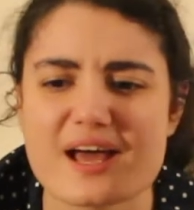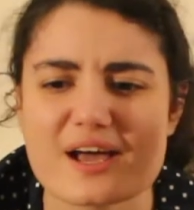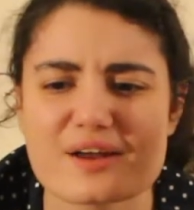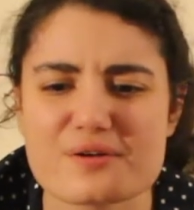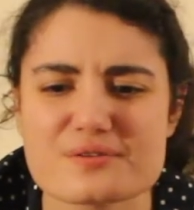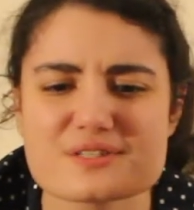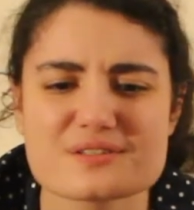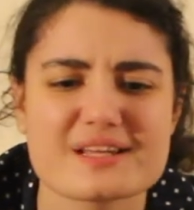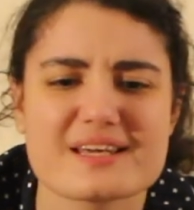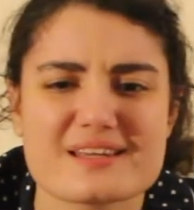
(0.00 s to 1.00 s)
and also
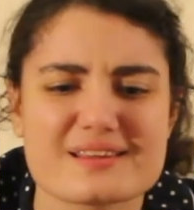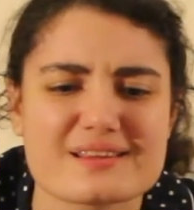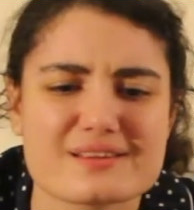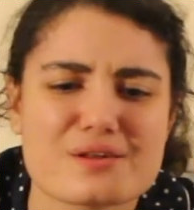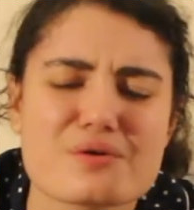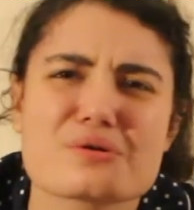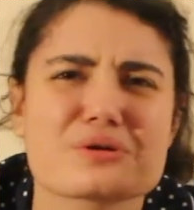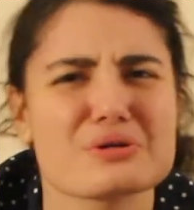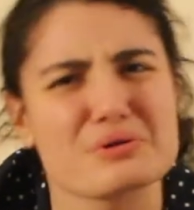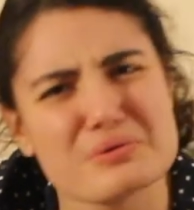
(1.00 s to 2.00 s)
like, not
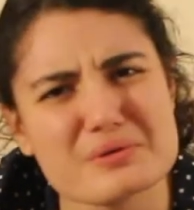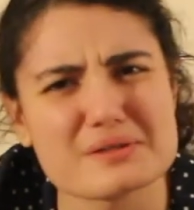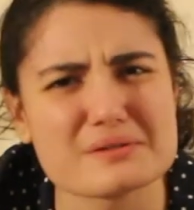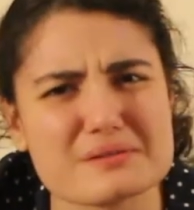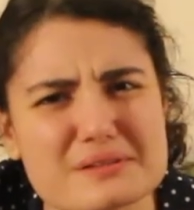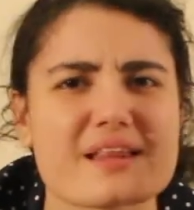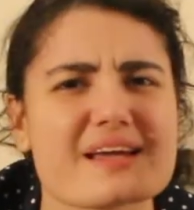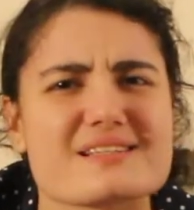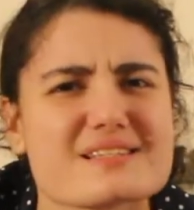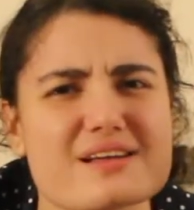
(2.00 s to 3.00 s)
cool,
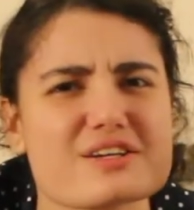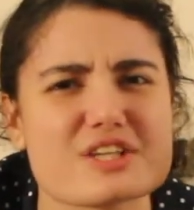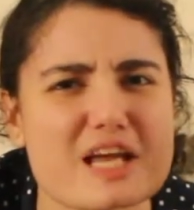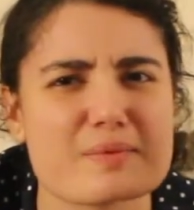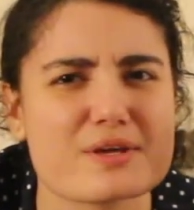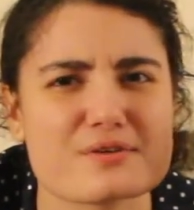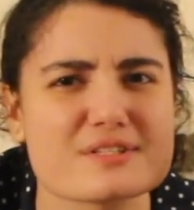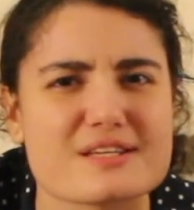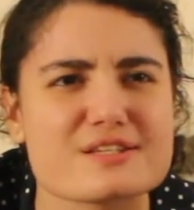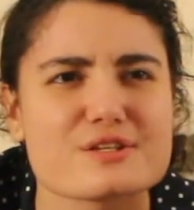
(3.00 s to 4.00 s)
like slut-shaming your
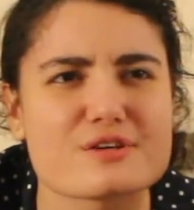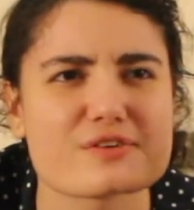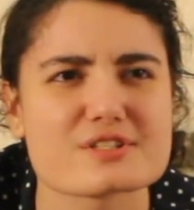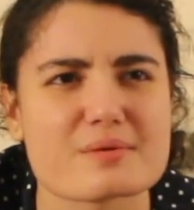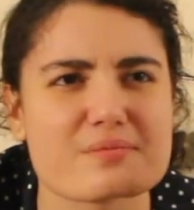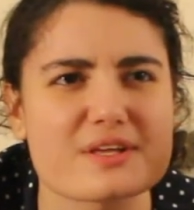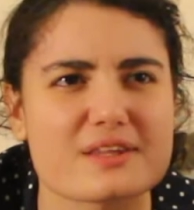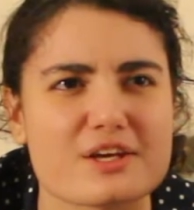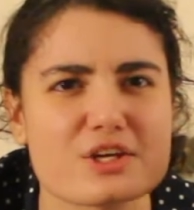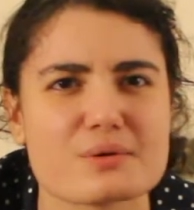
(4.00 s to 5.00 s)
sister for something
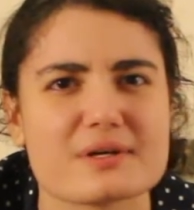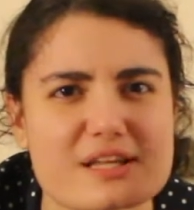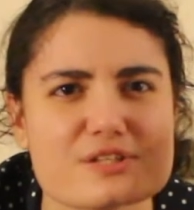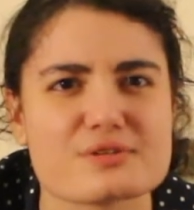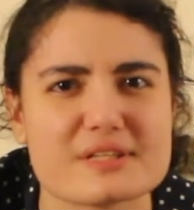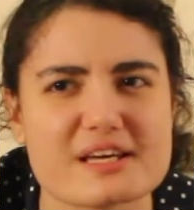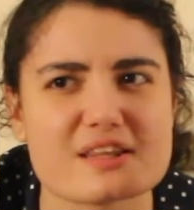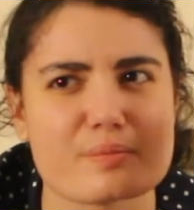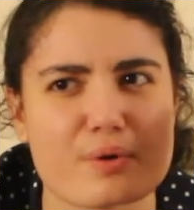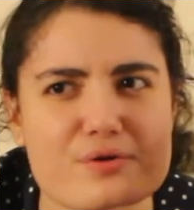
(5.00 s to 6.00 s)
that you're literally in
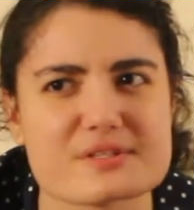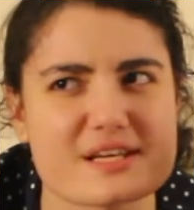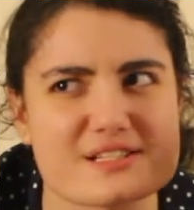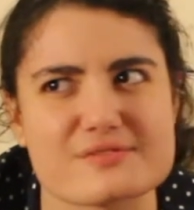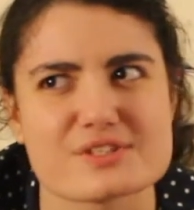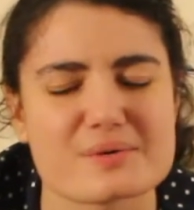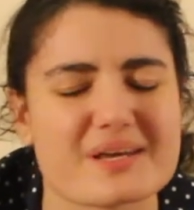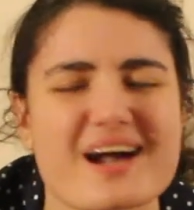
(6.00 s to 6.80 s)
the process of doing.